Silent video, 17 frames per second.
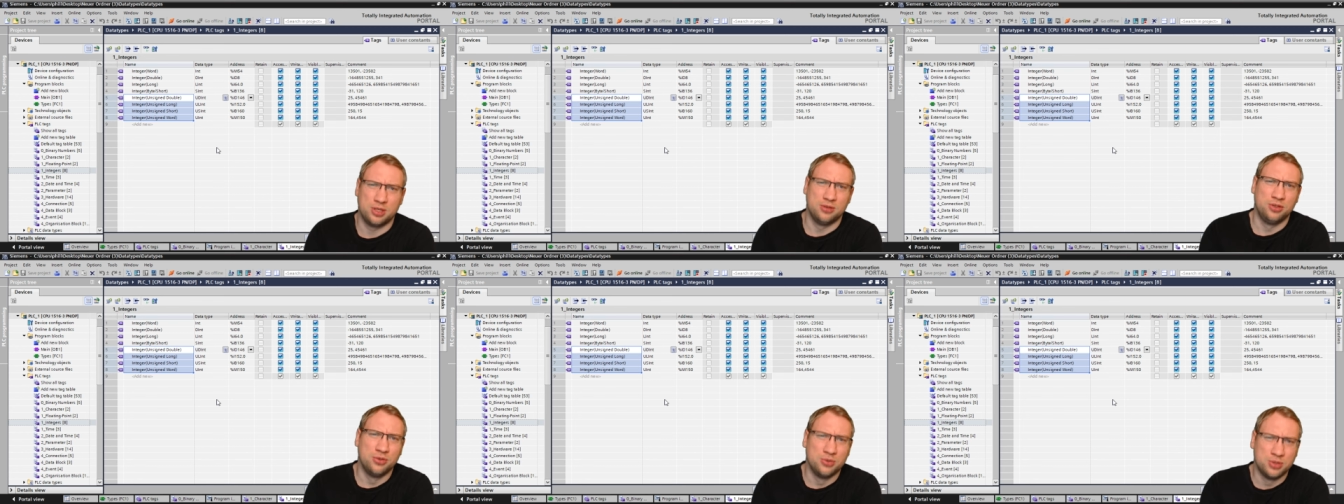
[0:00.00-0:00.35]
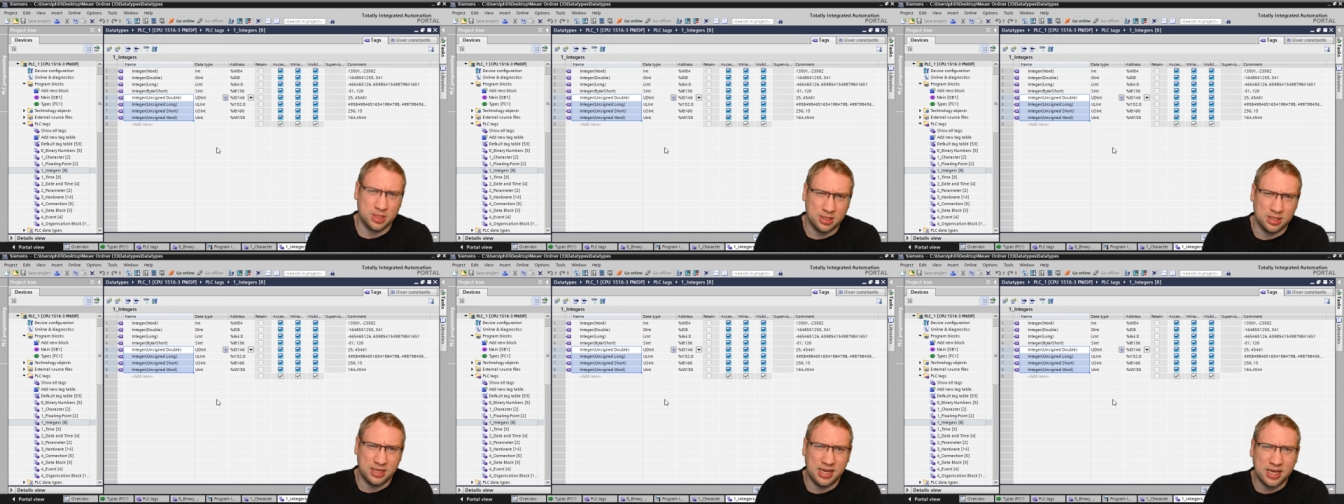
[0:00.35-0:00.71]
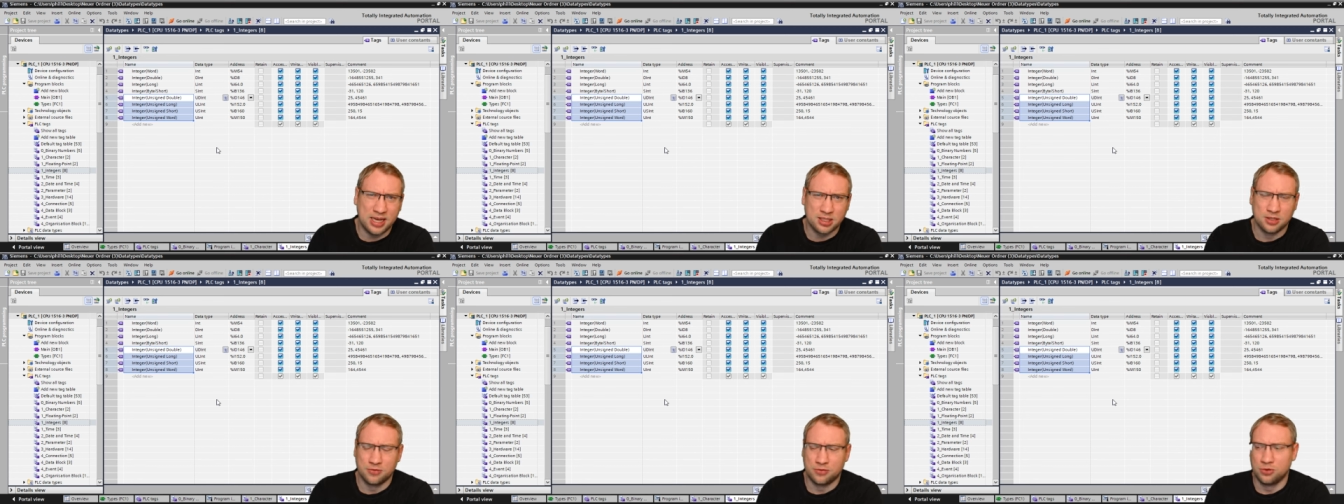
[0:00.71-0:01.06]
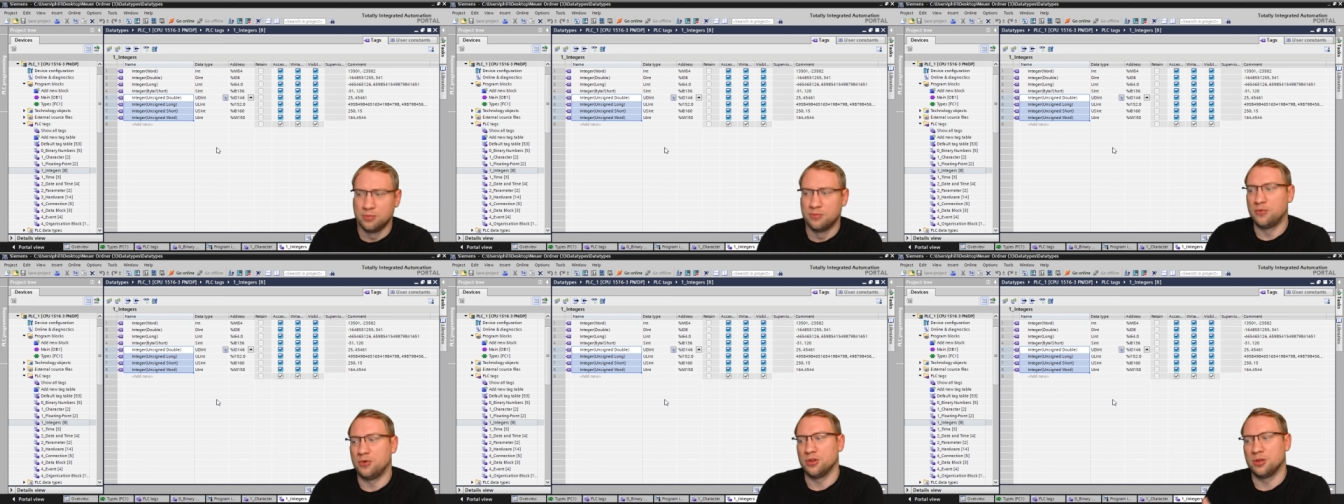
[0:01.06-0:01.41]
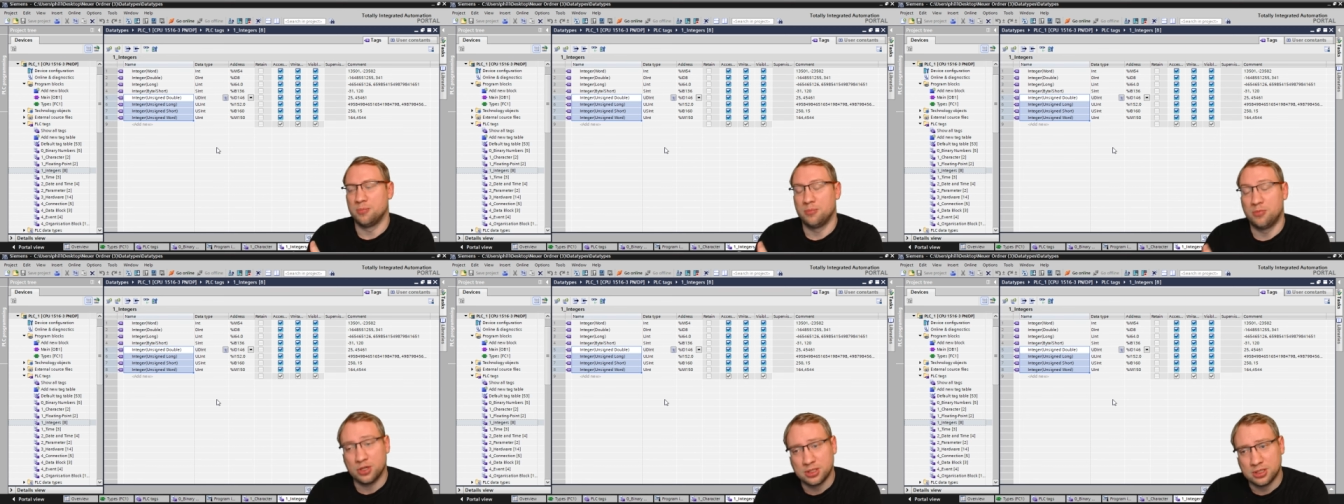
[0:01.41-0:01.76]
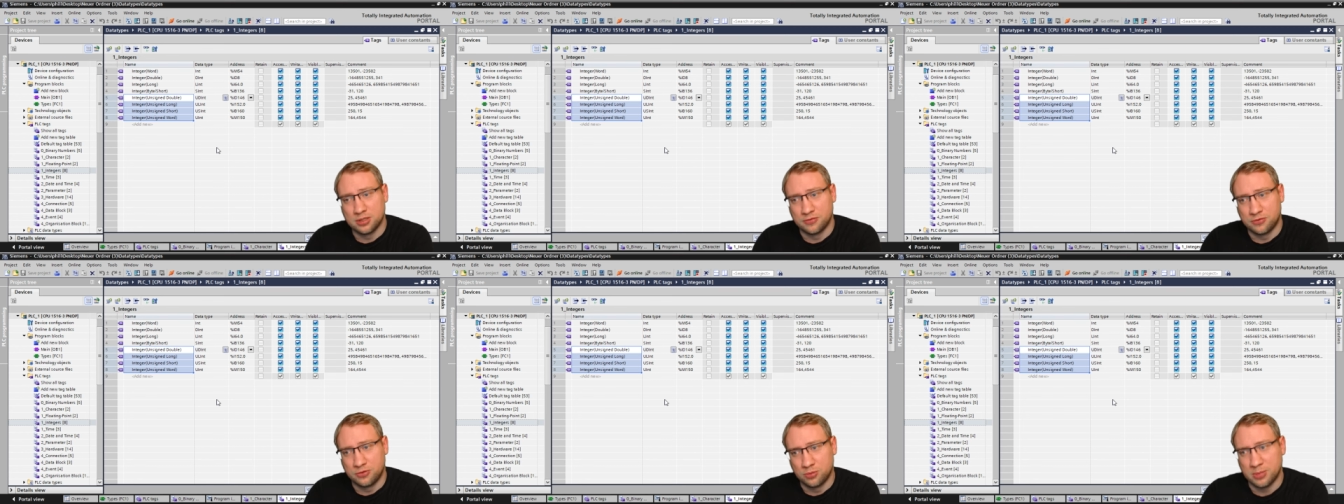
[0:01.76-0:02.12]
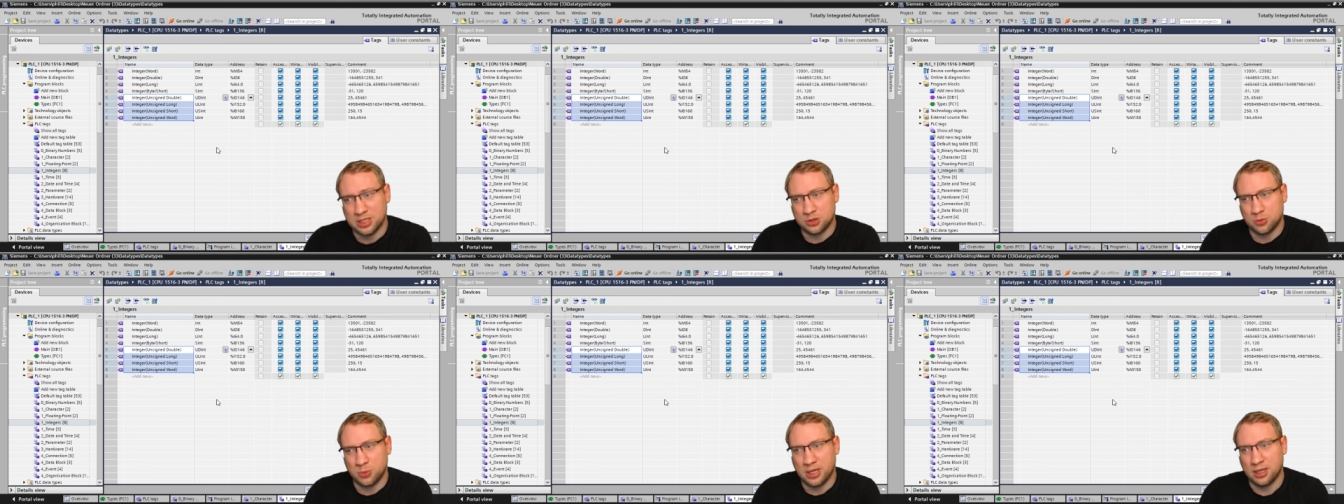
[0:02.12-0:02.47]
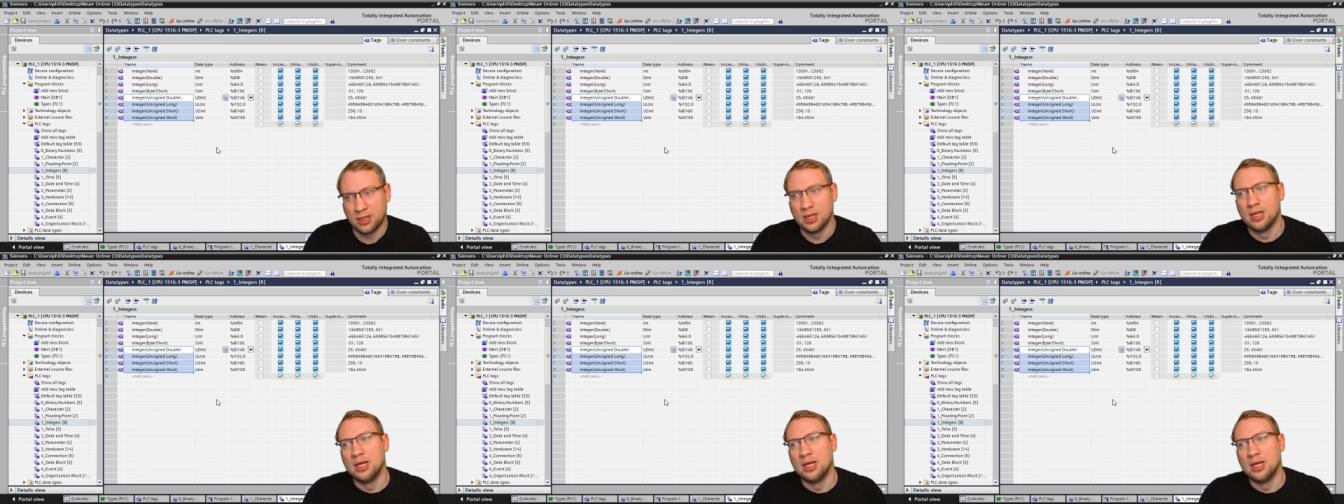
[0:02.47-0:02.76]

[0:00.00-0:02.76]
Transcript: use in the negative room for the positive room as well.